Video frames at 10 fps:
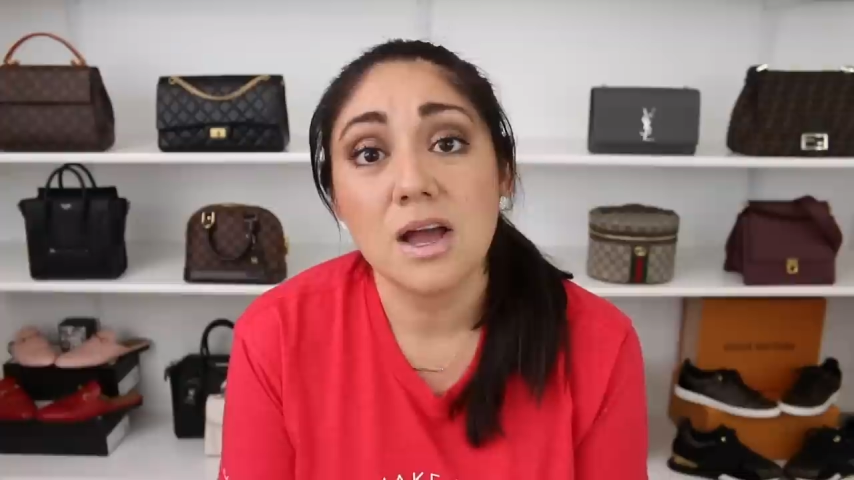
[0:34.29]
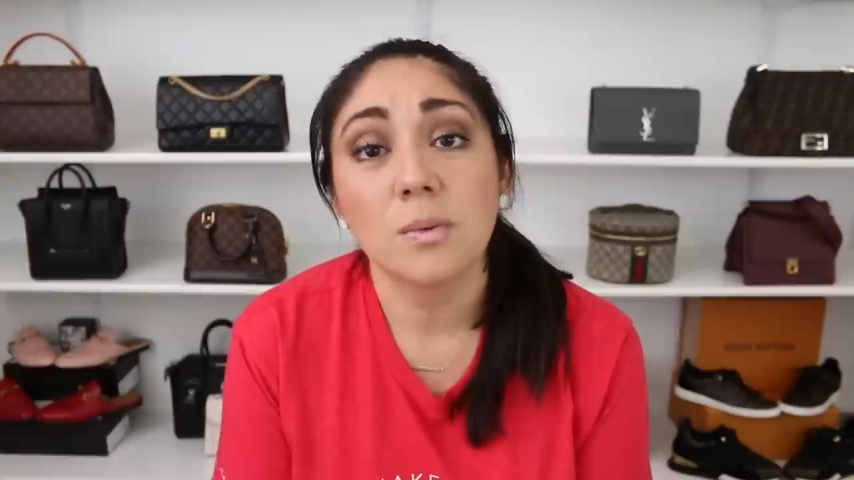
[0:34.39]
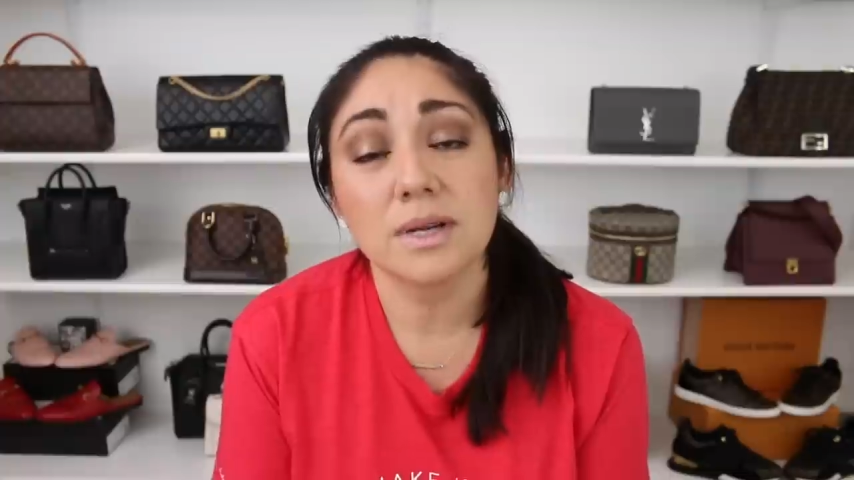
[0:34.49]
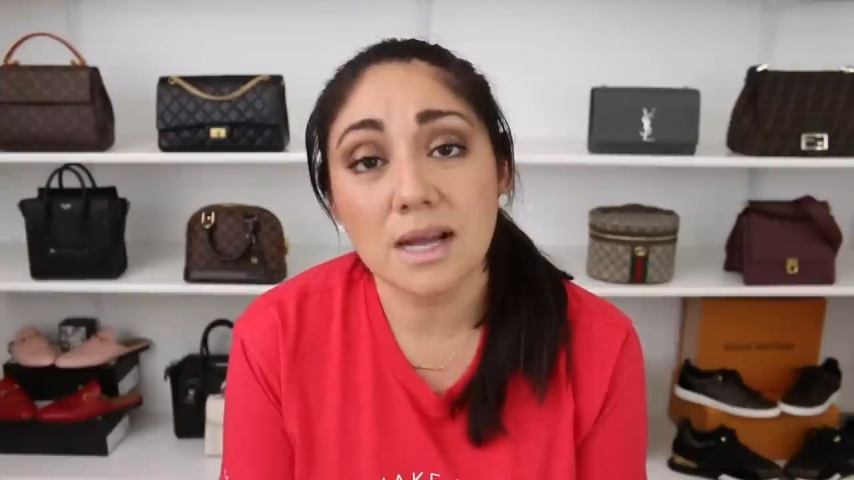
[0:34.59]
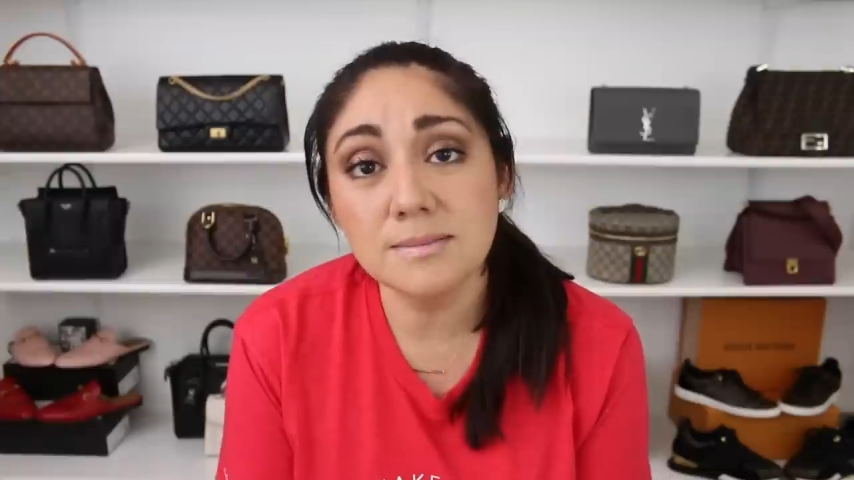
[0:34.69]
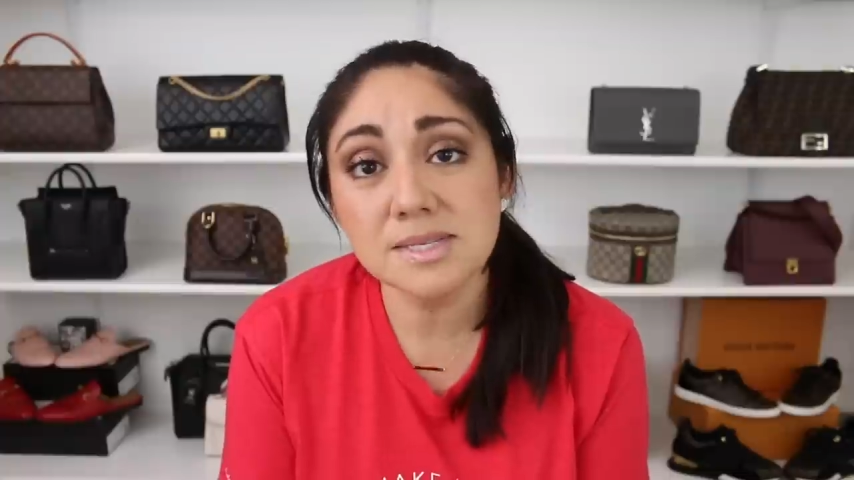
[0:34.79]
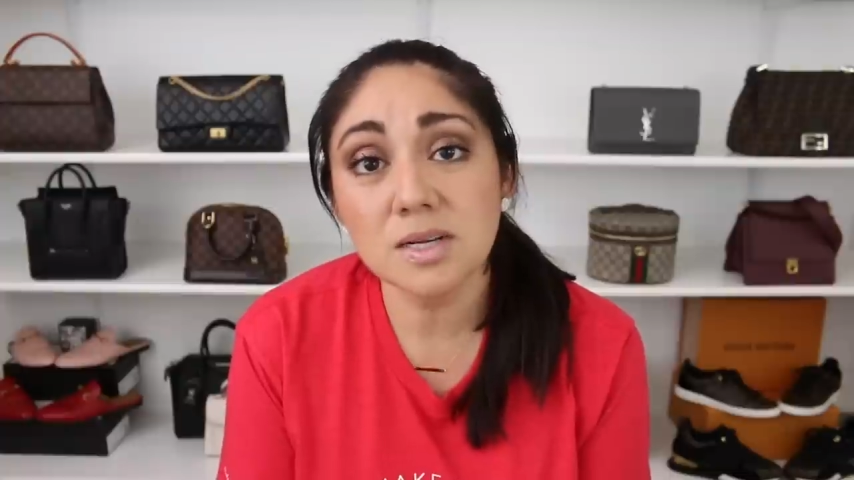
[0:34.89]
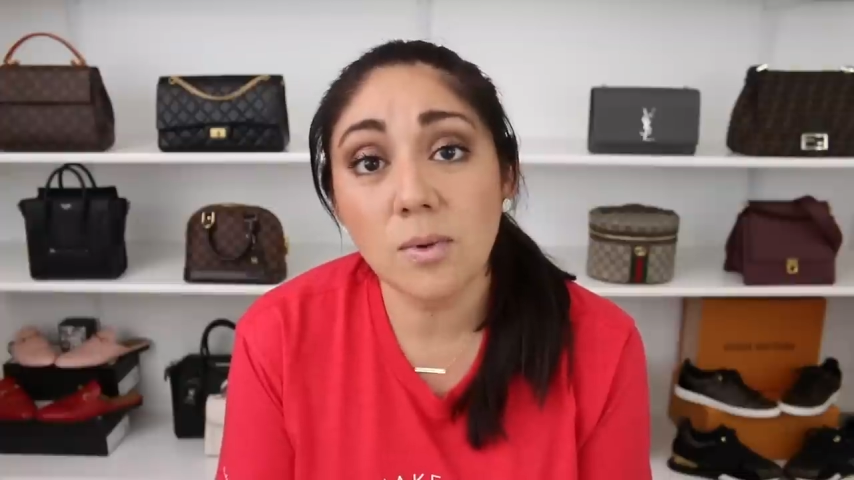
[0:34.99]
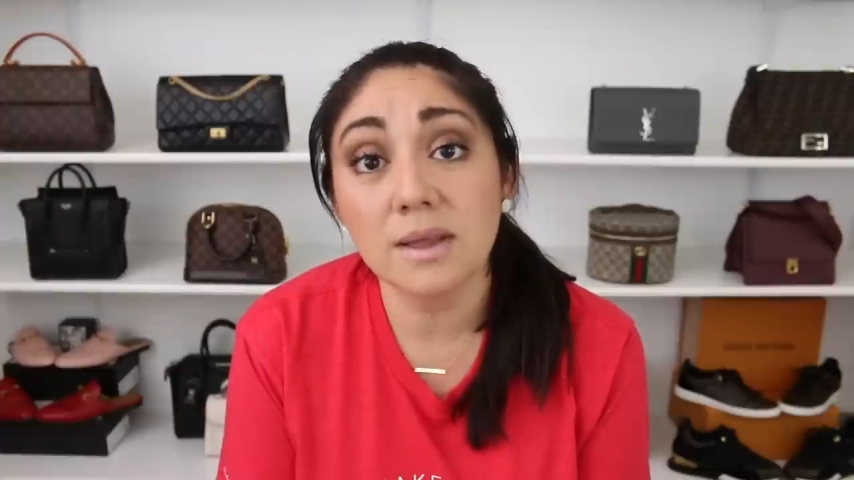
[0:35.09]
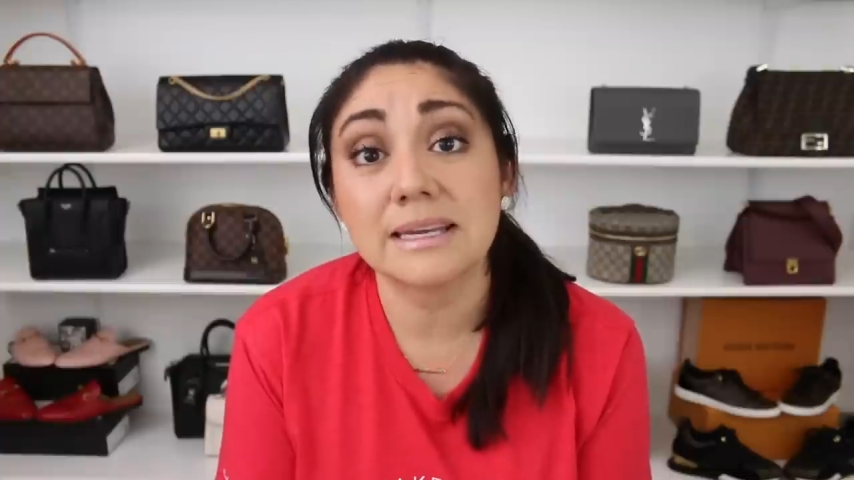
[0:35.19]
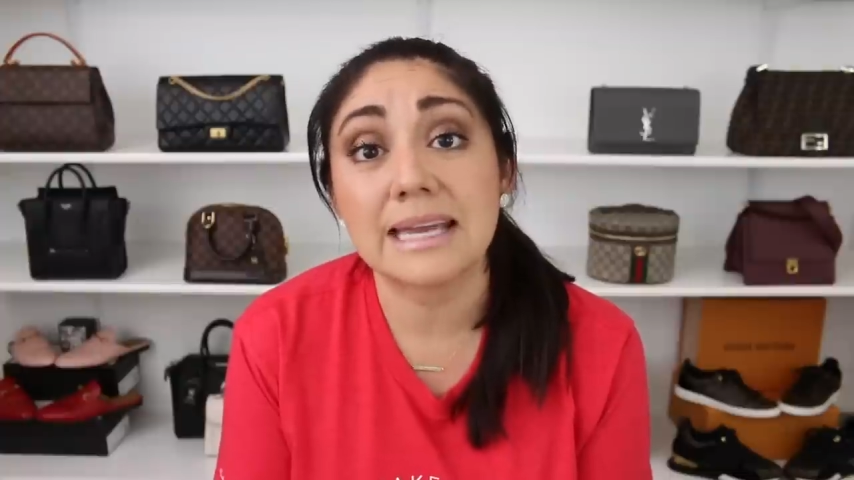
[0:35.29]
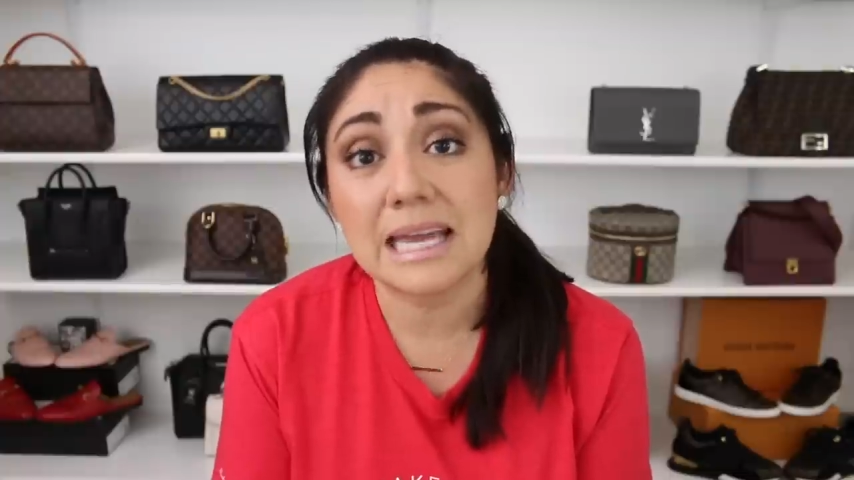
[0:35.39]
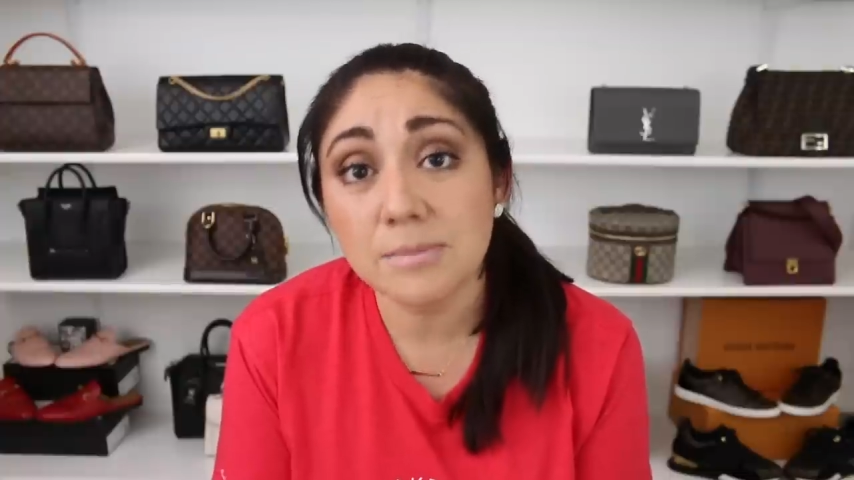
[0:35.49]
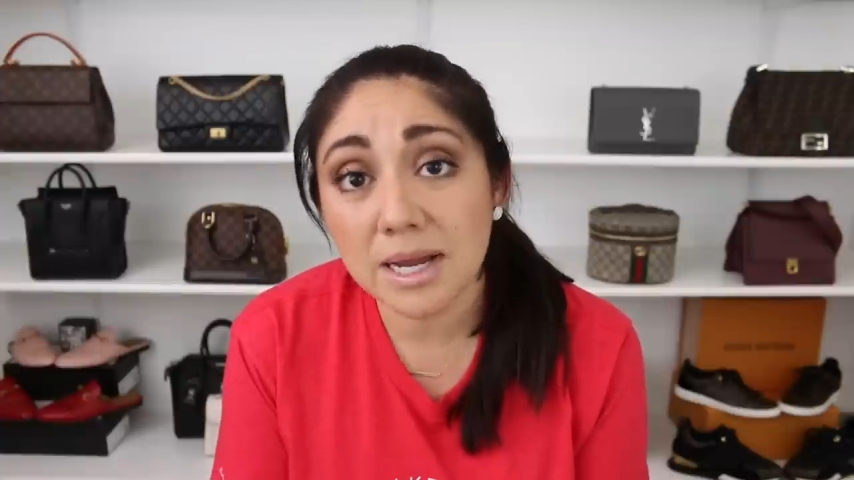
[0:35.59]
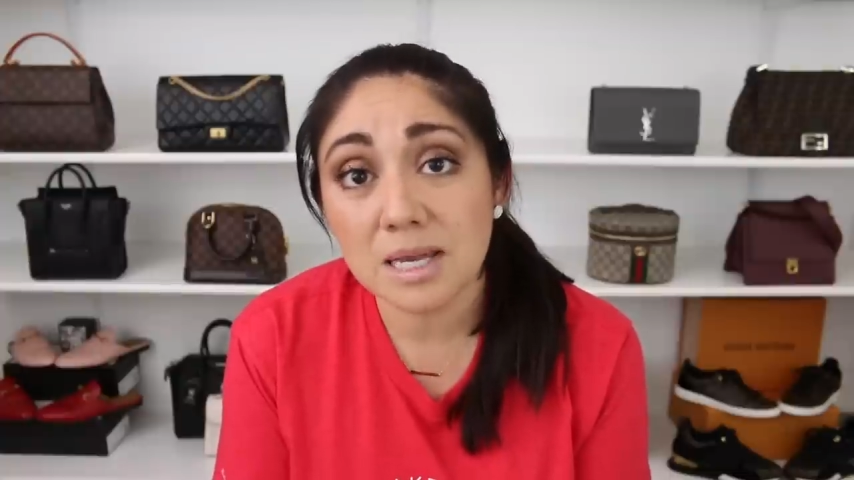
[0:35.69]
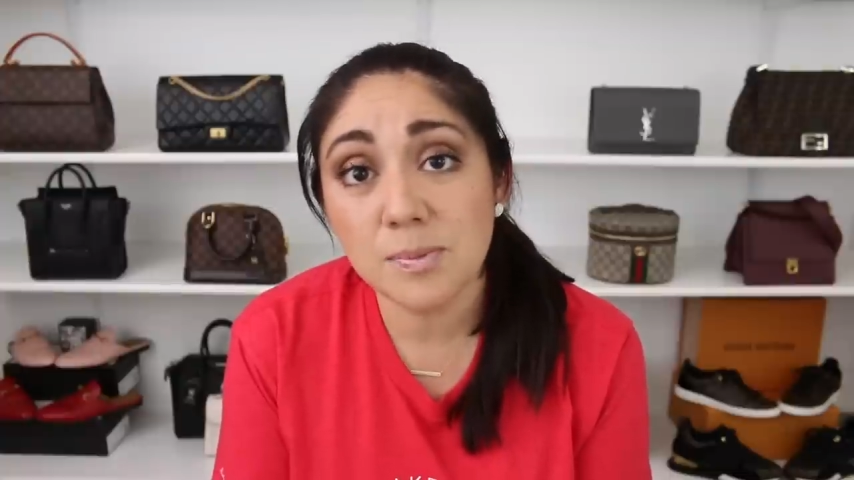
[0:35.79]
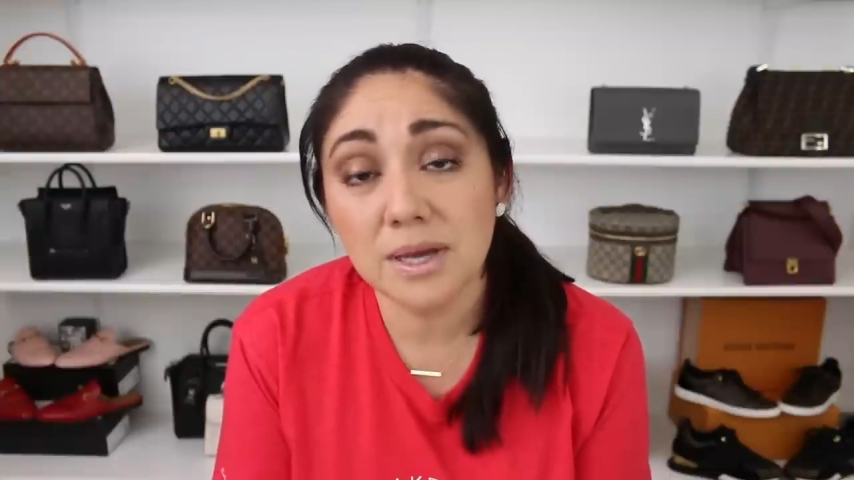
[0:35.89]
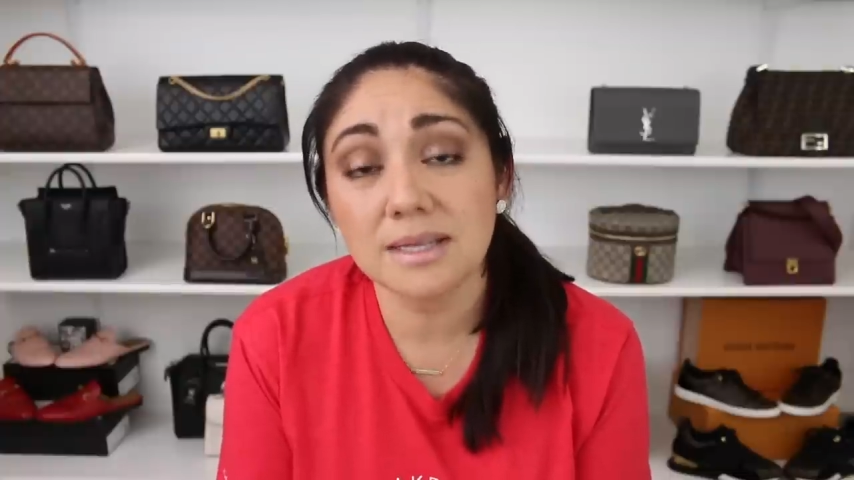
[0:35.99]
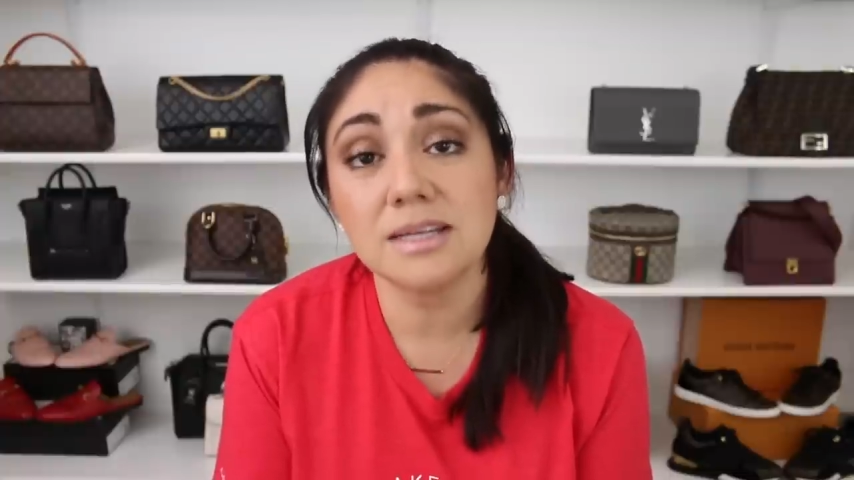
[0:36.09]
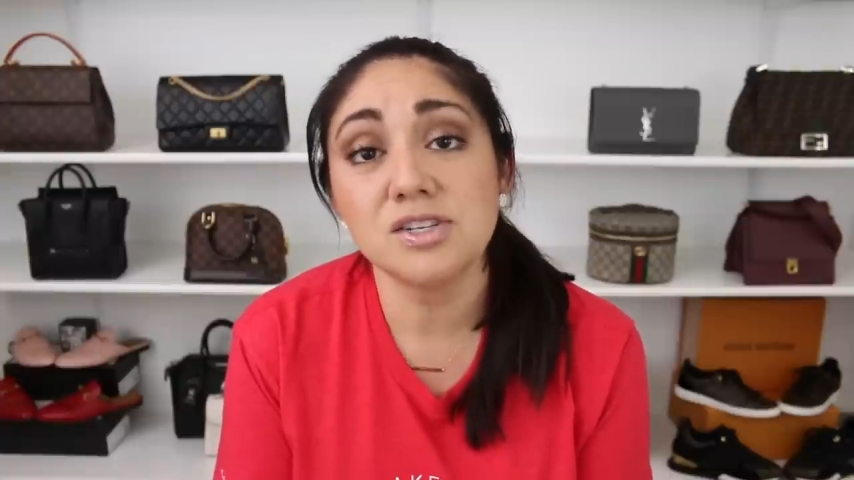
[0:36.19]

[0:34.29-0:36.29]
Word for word: When it comes to quality, in my opinion,